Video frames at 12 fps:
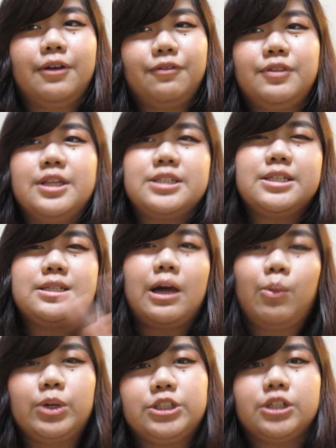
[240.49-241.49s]
if this is
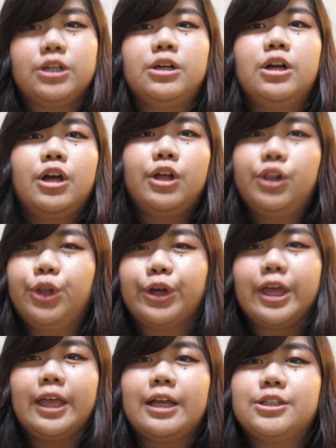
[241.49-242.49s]
not what you're
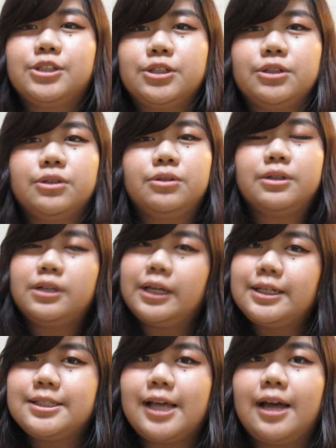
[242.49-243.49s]
looking into
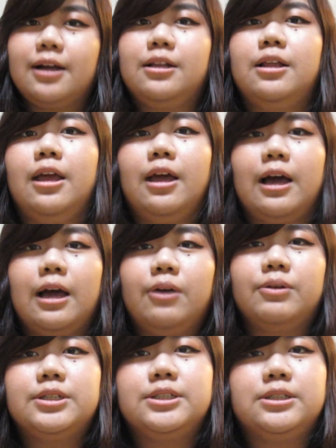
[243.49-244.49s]
exactly, I
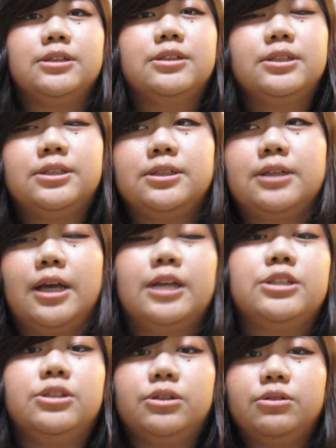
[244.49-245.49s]
would still
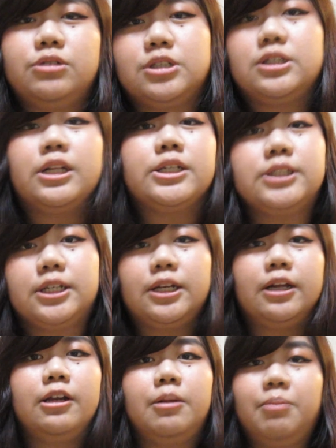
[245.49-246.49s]
say to just listen
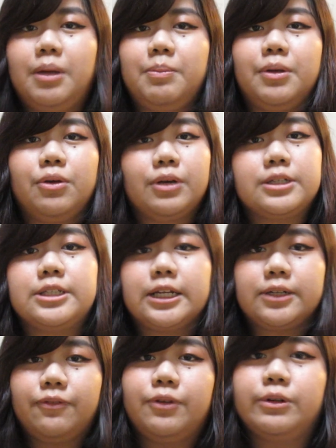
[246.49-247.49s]
in and maybe you can
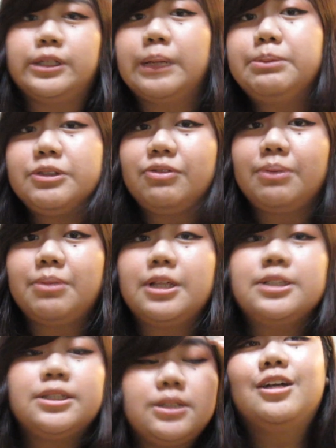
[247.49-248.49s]
take a few tips from
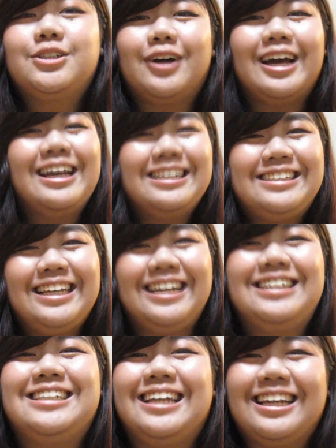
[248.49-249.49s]
this. So I
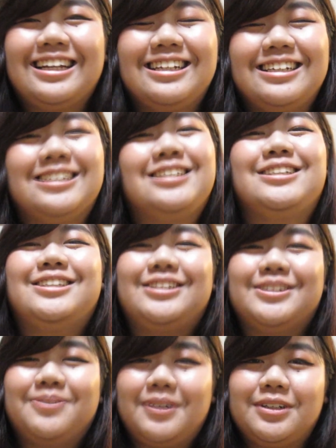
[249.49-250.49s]
teach English
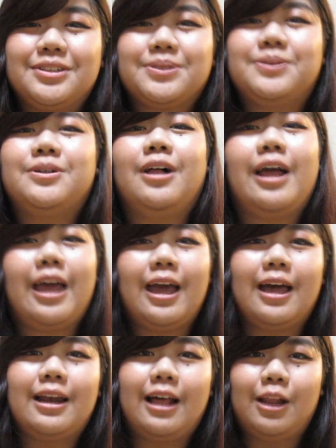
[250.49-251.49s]
to middle school
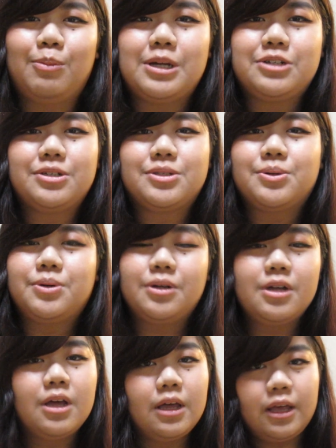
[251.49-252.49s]
and elementary
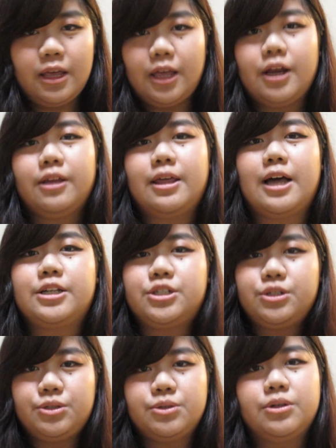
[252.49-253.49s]
school. Here
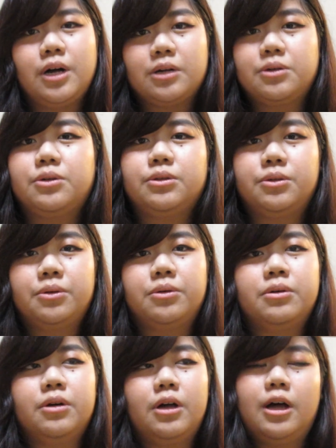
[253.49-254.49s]
that's shugako
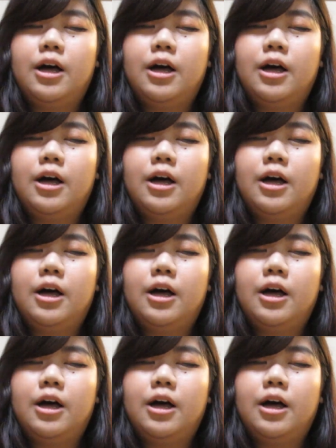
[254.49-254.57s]
to